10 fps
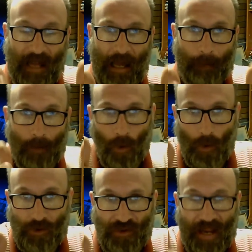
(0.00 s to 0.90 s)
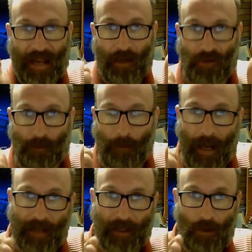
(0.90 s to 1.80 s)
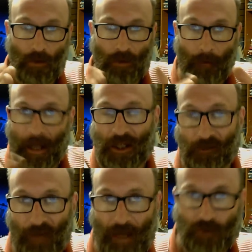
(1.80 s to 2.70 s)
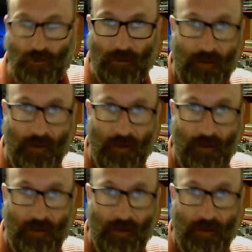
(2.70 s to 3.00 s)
up or down depending on the manufacturer